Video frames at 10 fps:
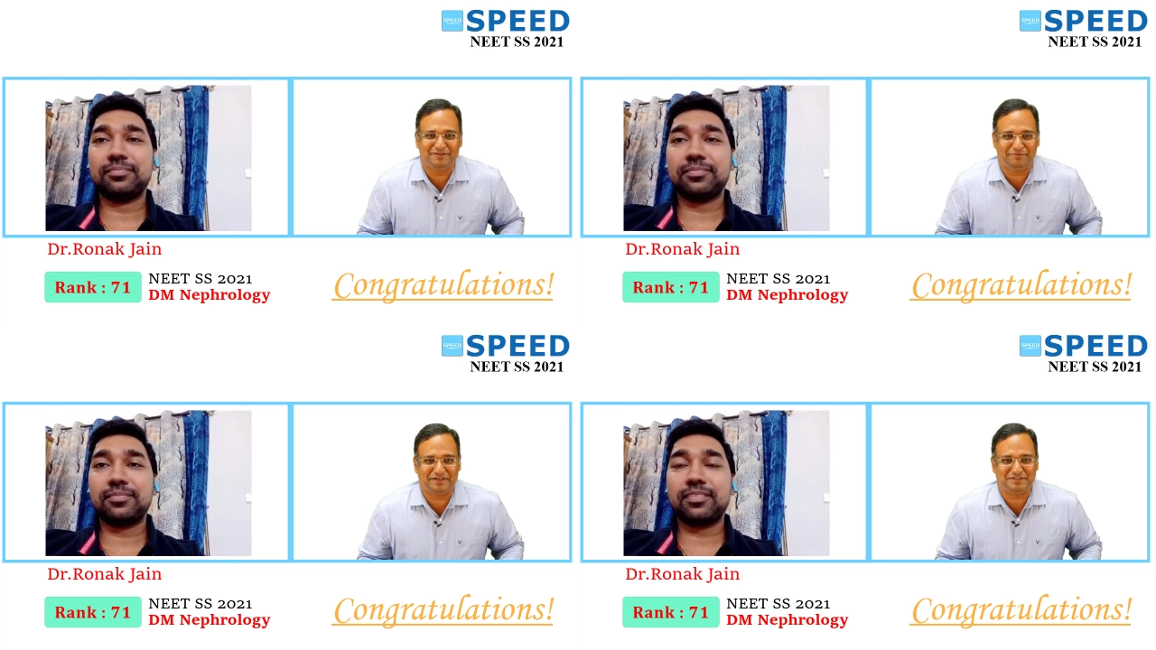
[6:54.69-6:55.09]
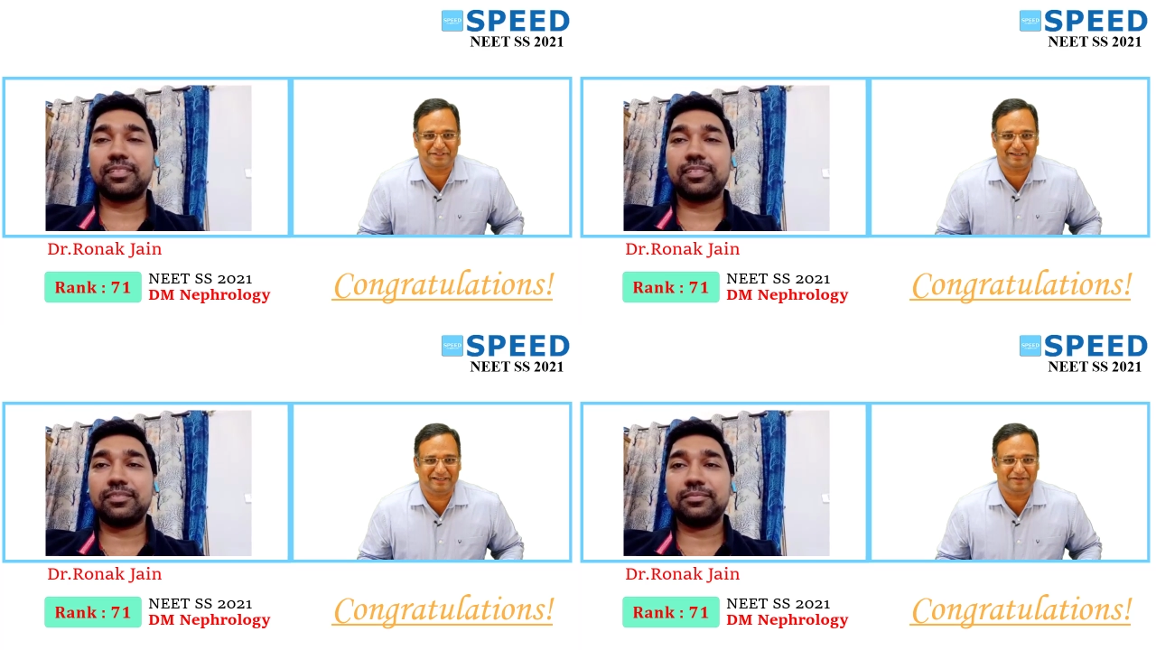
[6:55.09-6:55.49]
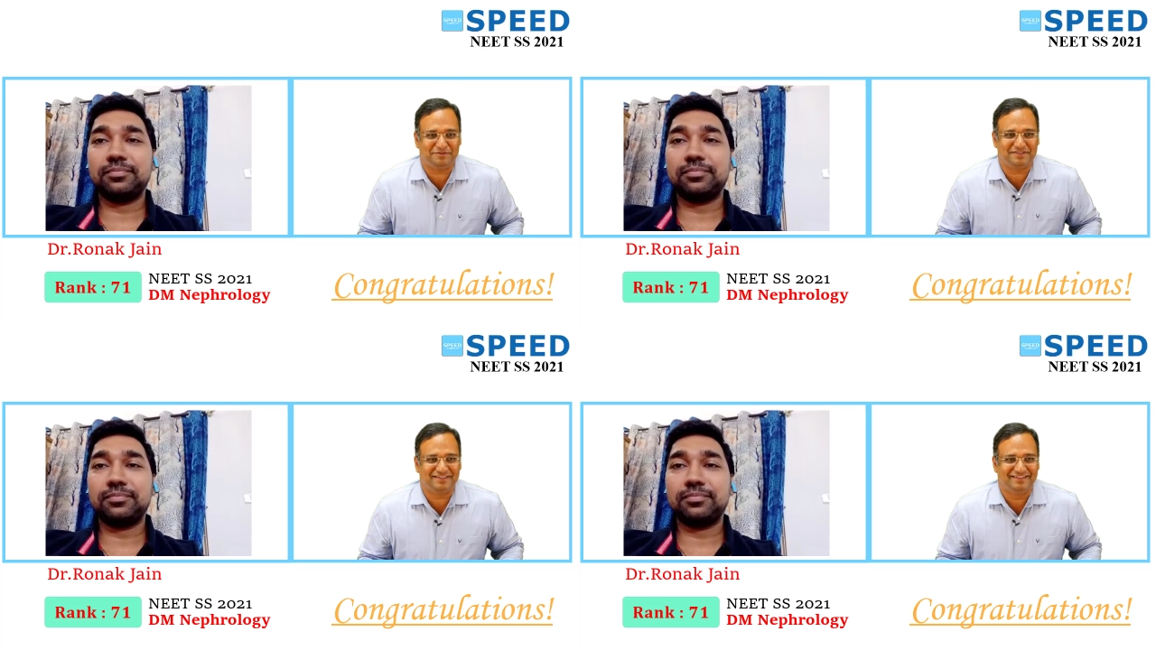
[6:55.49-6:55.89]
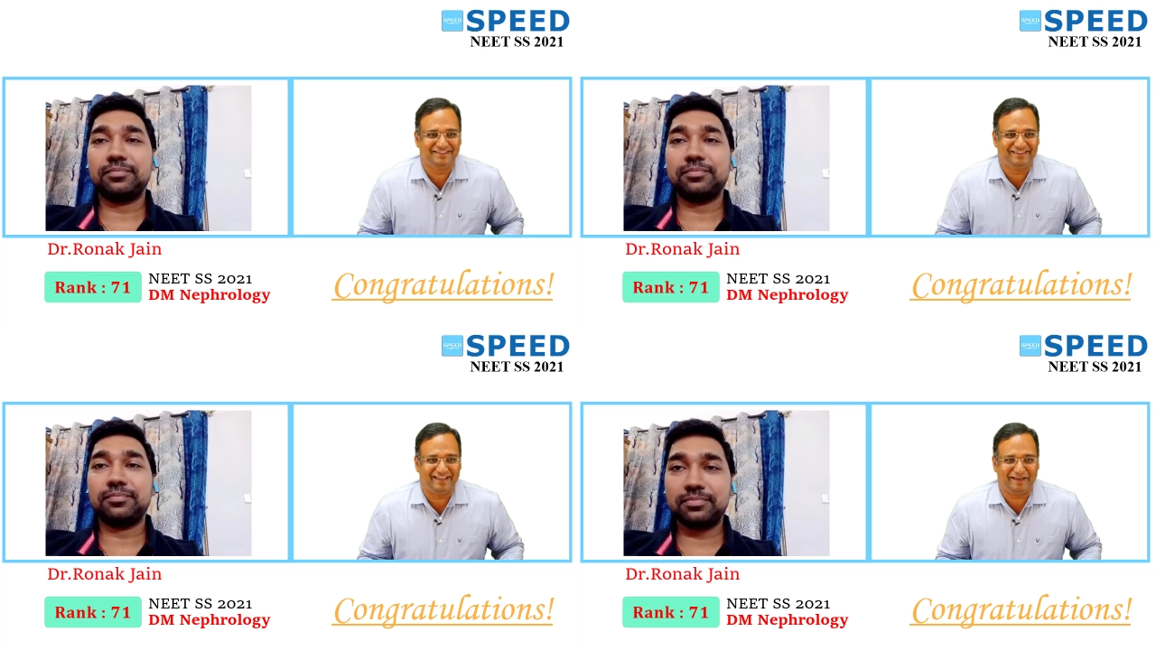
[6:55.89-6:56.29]
Speaker 1: friends and relatives,
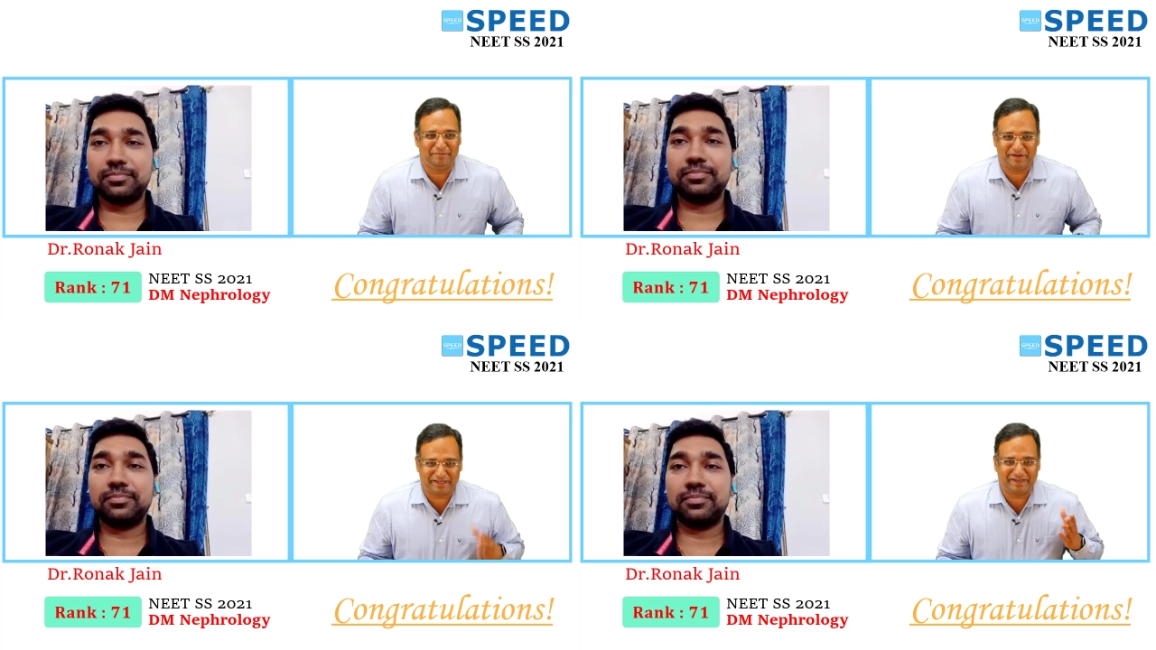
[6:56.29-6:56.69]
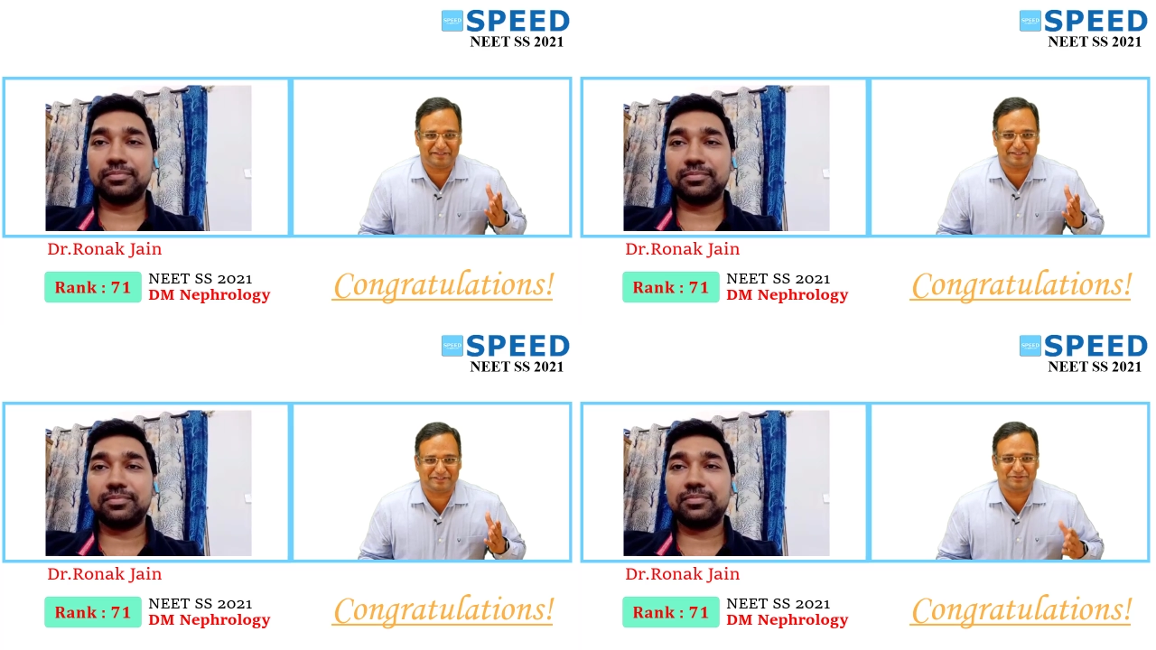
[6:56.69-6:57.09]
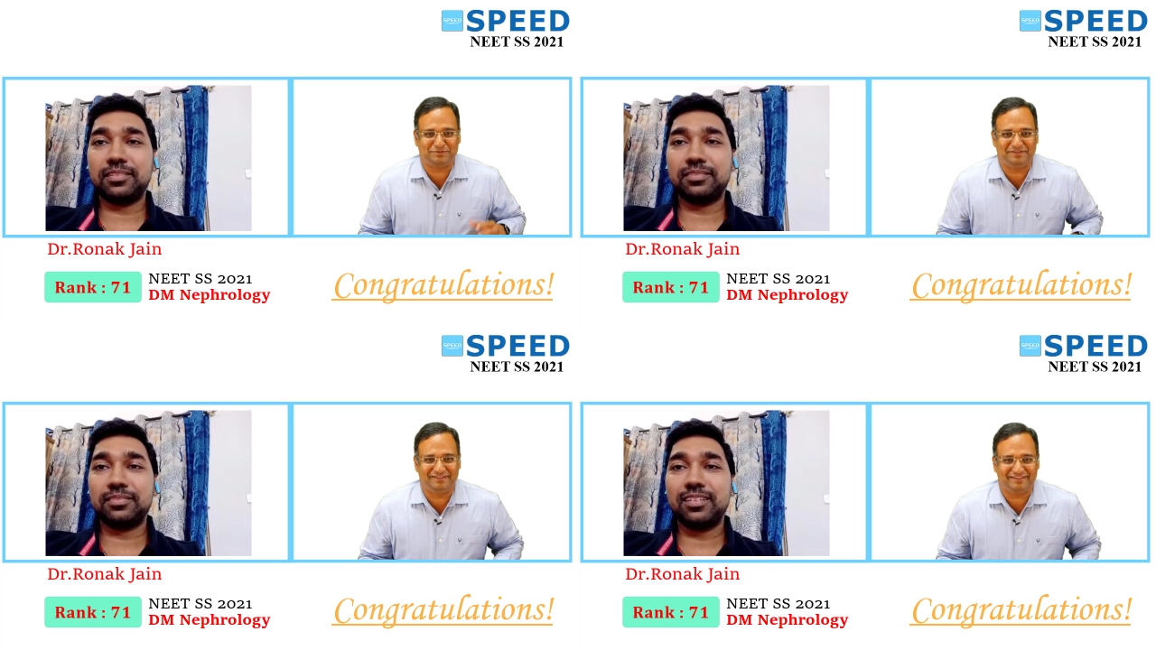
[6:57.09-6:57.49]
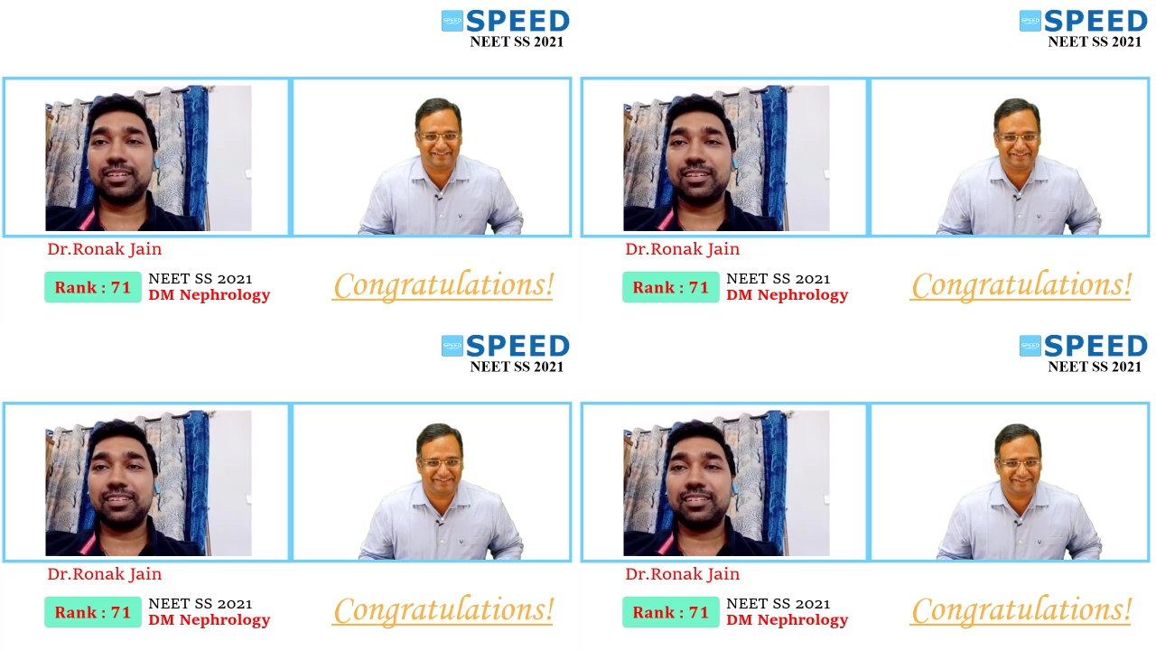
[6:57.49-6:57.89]
and making it a successful
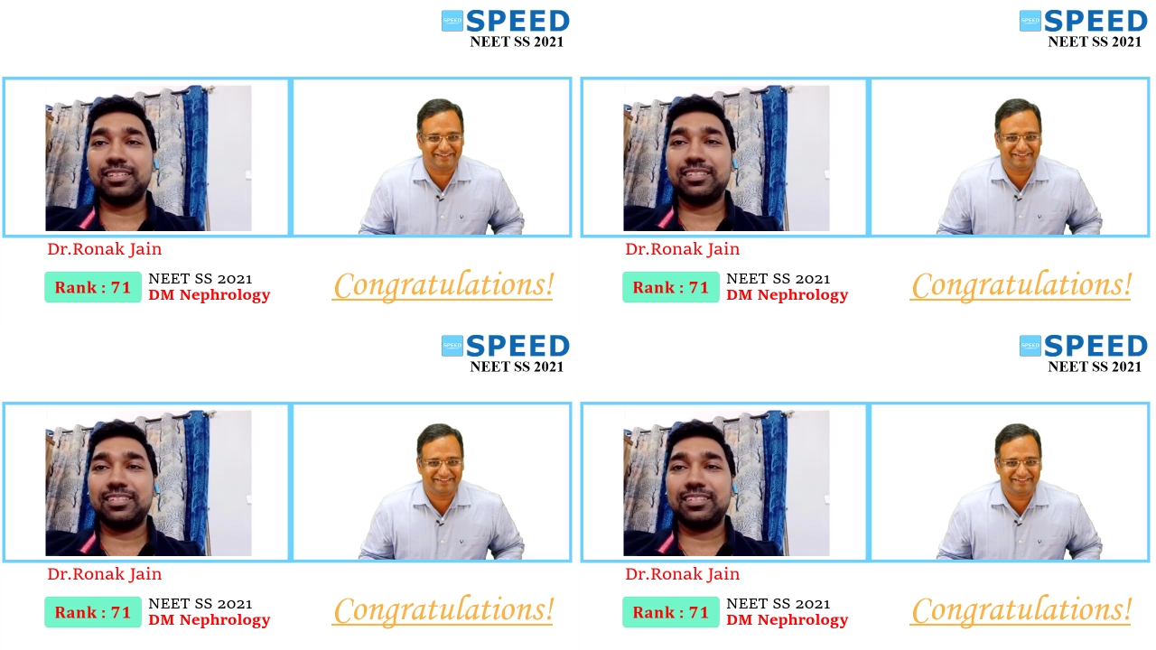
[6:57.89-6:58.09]
career.